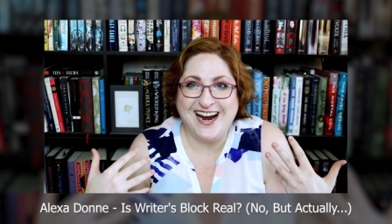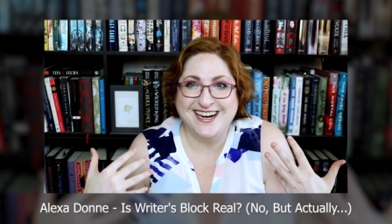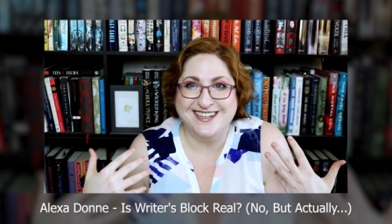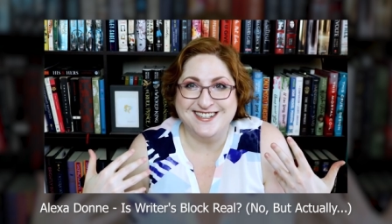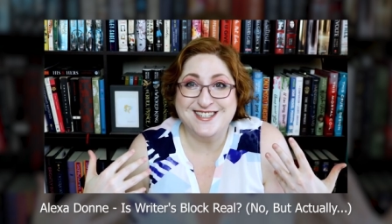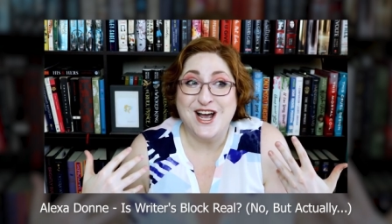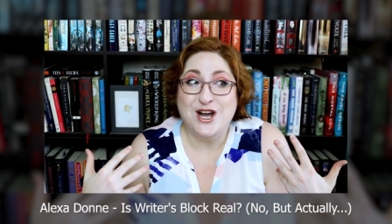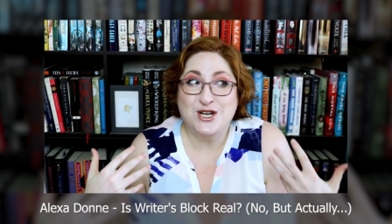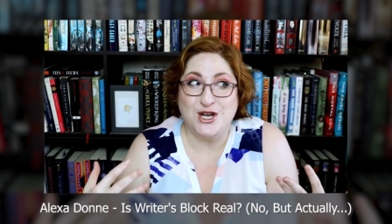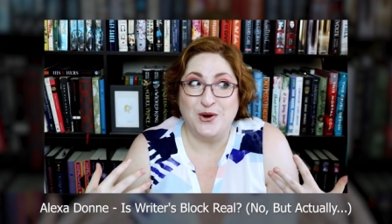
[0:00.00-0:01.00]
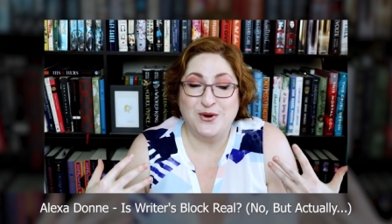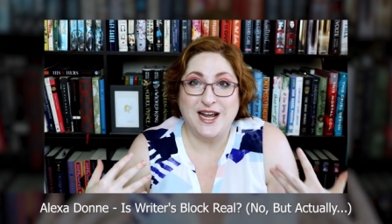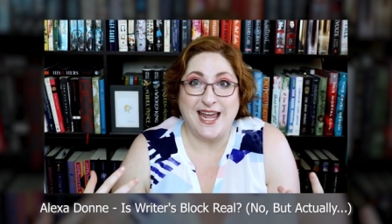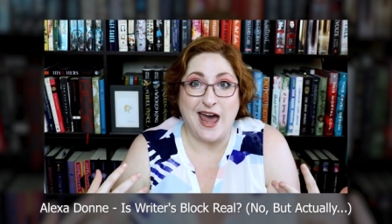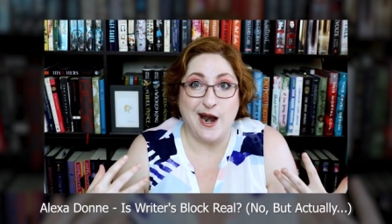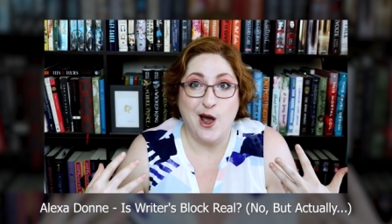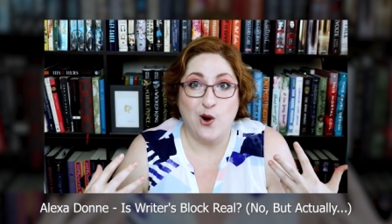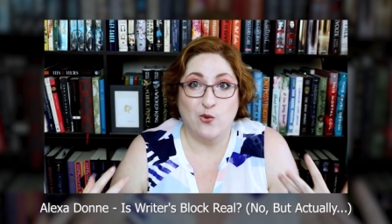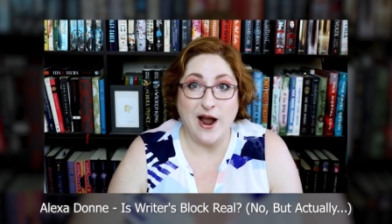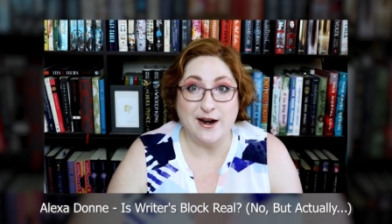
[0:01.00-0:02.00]
writers don't get
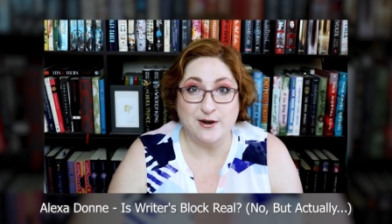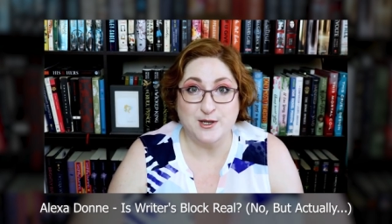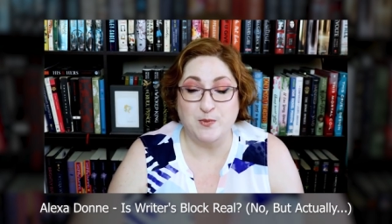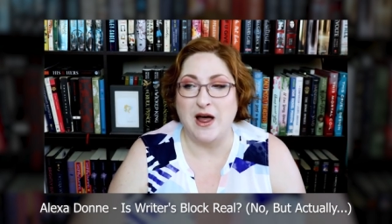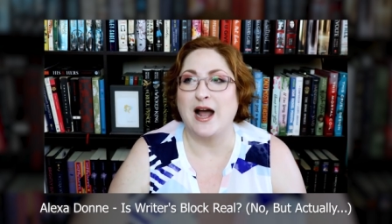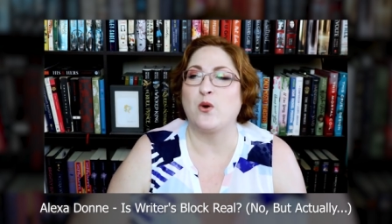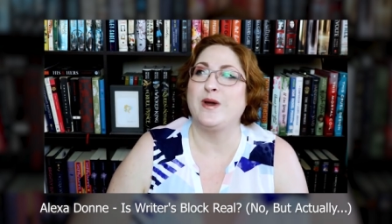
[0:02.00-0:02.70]
writer's block.